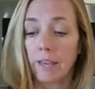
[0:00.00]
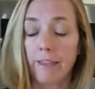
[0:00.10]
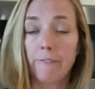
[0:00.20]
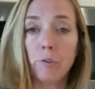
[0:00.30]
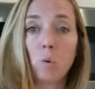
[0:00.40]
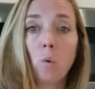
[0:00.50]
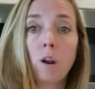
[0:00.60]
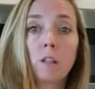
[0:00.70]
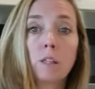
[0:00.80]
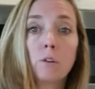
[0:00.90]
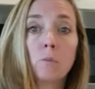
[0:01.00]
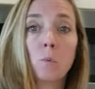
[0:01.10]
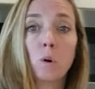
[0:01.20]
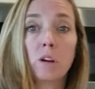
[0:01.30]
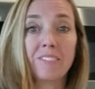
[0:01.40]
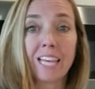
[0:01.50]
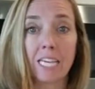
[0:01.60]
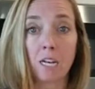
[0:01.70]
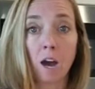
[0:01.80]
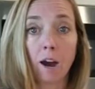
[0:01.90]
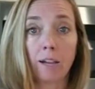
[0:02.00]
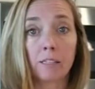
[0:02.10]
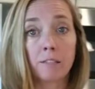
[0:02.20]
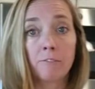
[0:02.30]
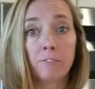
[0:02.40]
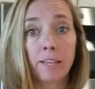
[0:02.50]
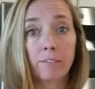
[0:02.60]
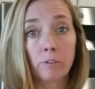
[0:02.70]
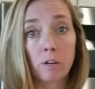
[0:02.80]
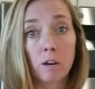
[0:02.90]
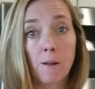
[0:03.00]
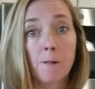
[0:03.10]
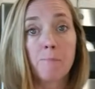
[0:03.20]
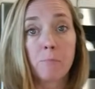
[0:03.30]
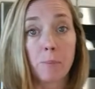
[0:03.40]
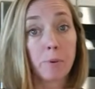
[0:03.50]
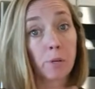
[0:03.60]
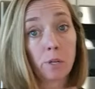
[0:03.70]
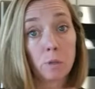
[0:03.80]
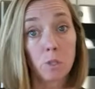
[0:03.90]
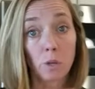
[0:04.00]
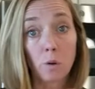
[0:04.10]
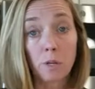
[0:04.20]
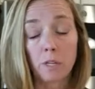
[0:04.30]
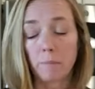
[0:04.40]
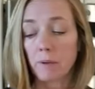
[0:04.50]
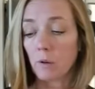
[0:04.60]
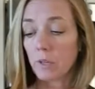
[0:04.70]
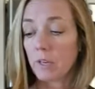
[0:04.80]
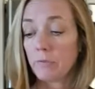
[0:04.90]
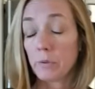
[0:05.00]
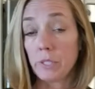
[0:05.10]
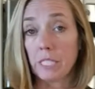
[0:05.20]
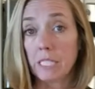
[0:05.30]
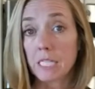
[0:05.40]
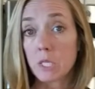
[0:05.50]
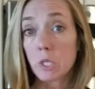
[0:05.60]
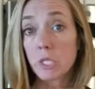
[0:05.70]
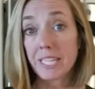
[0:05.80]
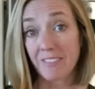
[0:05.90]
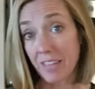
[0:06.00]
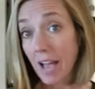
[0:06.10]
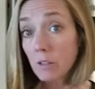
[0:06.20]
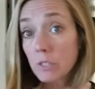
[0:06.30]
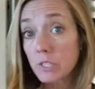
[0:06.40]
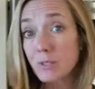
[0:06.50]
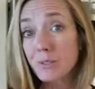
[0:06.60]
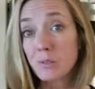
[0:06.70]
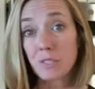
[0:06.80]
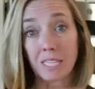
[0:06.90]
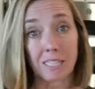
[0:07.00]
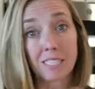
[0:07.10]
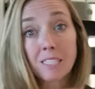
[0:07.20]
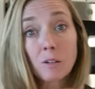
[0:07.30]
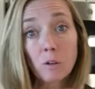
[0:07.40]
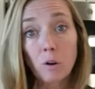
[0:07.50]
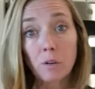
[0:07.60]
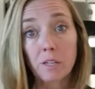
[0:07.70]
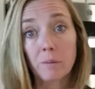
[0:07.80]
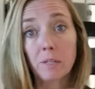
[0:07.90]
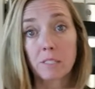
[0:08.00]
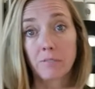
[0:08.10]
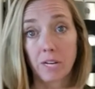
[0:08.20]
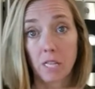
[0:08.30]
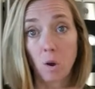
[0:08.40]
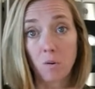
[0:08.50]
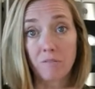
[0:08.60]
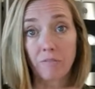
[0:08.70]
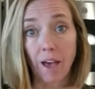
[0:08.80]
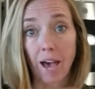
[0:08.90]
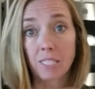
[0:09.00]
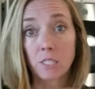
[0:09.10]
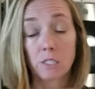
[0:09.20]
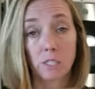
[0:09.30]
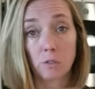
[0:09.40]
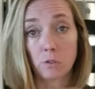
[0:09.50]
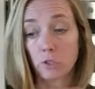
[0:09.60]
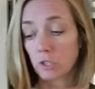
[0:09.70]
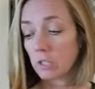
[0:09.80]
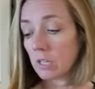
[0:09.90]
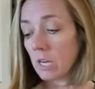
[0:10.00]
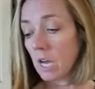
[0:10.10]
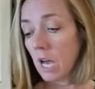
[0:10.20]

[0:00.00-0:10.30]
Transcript: If you want a little more of like an island flavor, maybe you're going to use the coconut milk. If you need to save calories, you can use like the Silk coconut milk. It's very low in fat, 0 sugar.